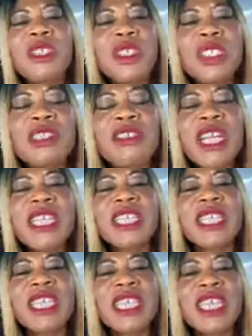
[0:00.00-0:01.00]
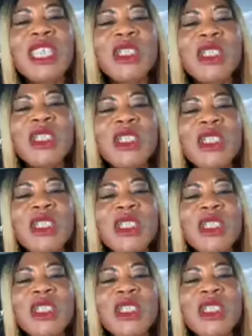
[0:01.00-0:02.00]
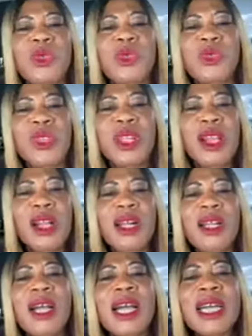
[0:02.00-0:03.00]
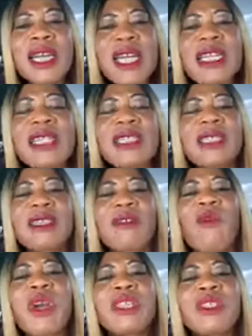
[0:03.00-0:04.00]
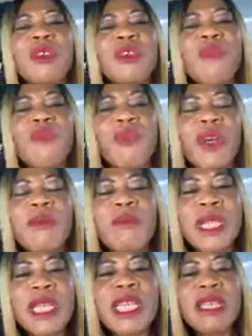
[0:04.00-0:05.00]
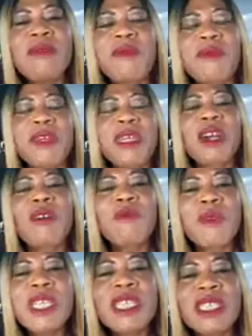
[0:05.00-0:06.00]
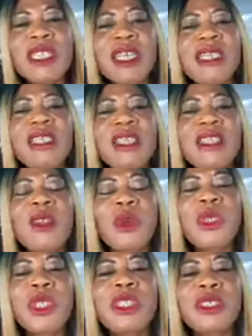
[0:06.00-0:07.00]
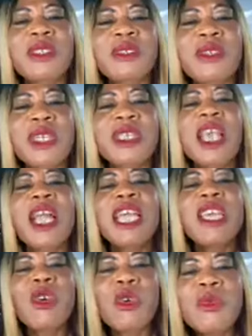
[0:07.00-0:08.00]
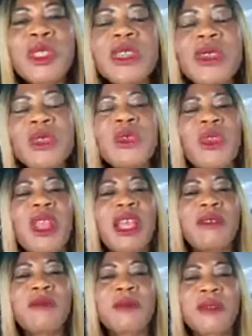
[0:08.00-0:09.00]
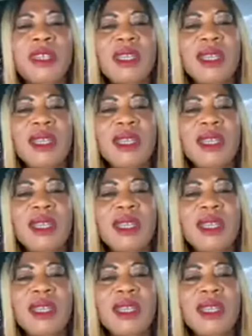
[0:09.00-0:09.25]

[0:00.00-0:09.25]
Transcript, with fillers: Jesus Christ is you. Christ, when you believe, confess the Lord Jesus Christ, He comes into your life.